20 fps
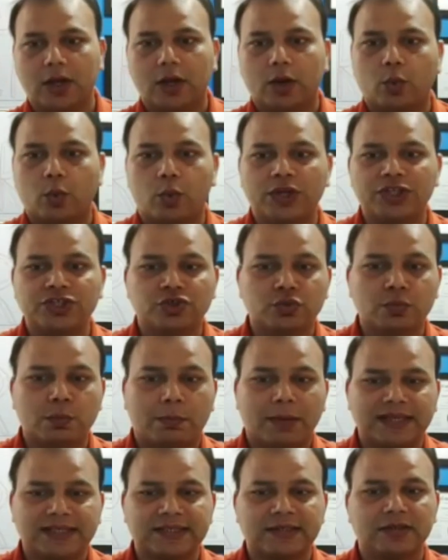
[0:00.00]
Which
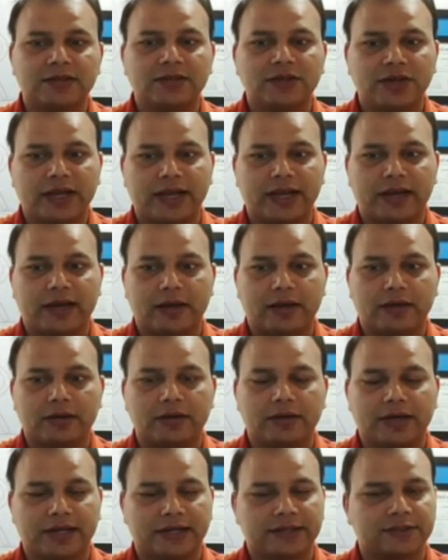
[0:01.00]
muscle tear,
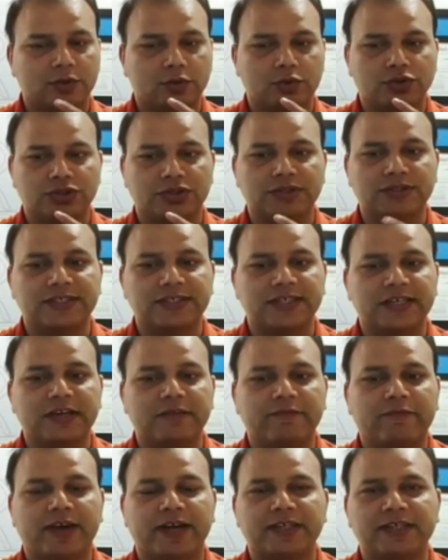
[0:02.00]
next question,
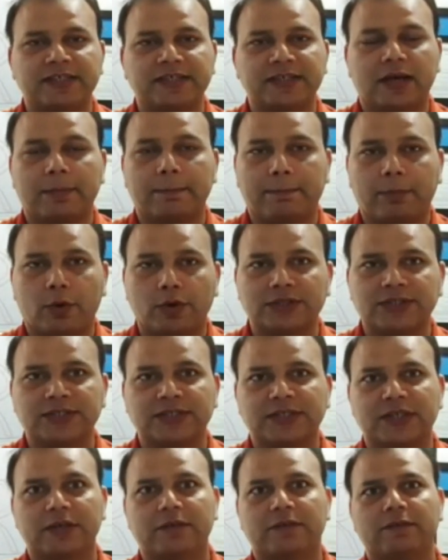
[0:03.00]
signifies a
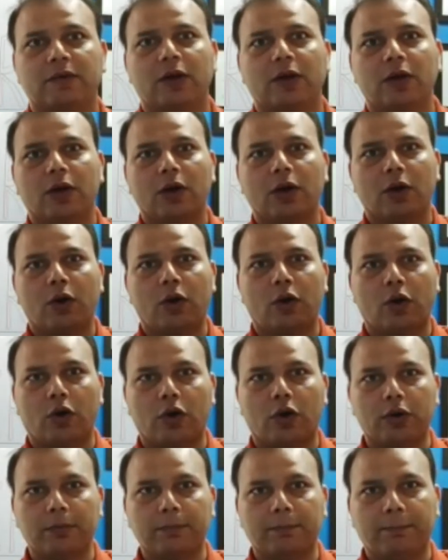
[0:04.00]
positive
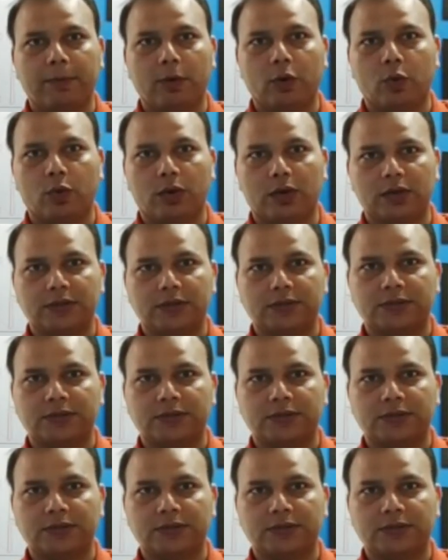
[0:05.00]
horn blower?